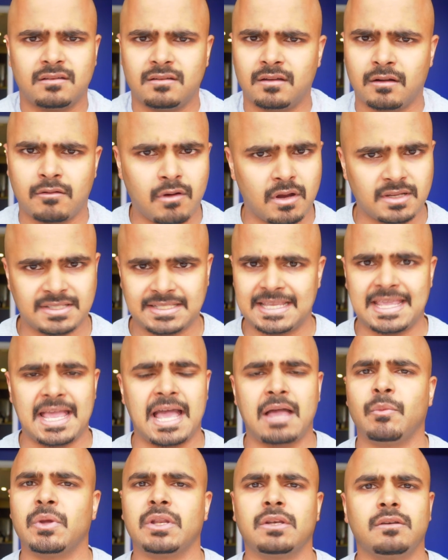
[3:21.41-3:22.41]
across the
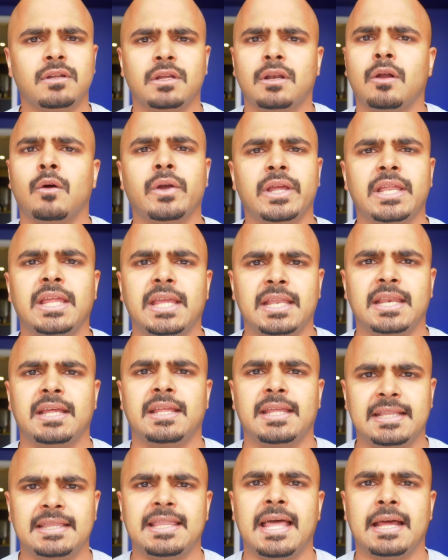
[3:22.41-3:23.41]
gamut,
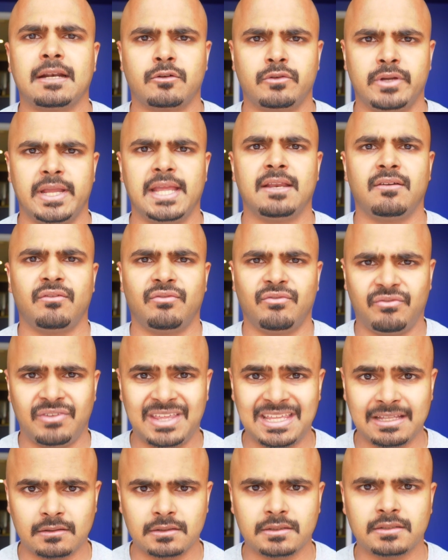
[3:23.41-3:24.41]
in that creative
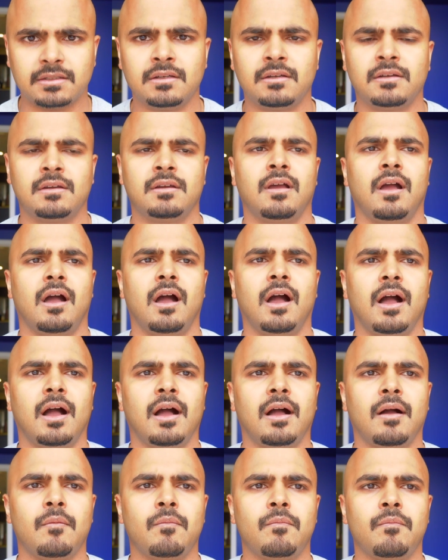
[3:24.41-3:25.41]
field,
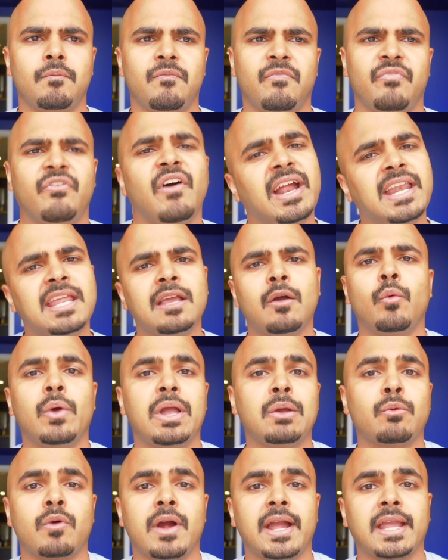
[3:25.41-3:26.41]
uh, finding a way
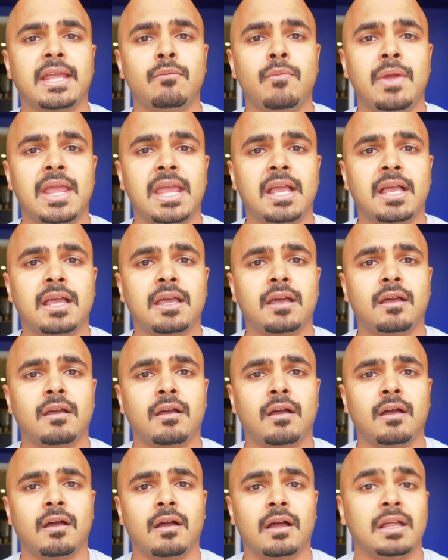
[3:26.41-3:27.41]
where I can make
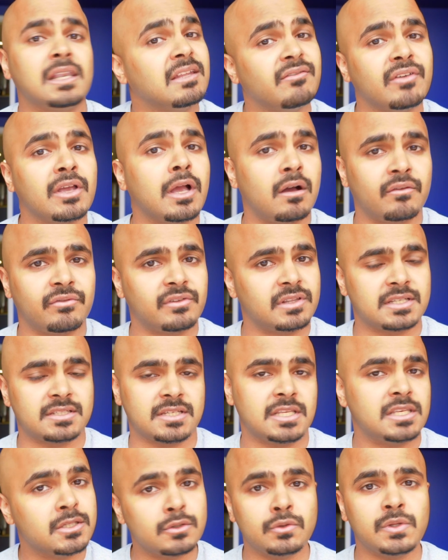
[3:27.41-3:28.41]
a living off of this
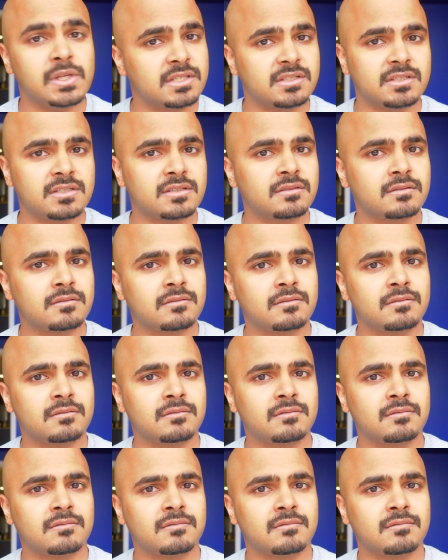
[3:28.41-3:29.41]
and do this
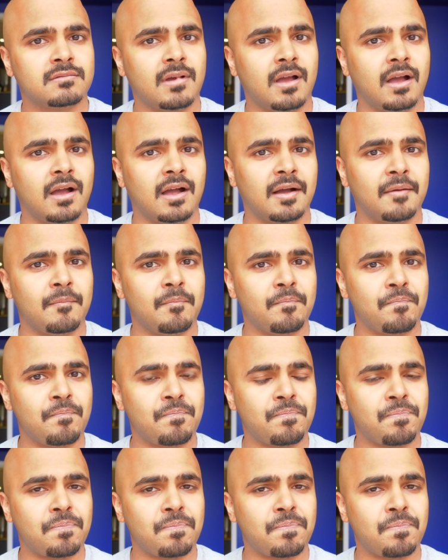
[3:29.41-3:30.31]
um,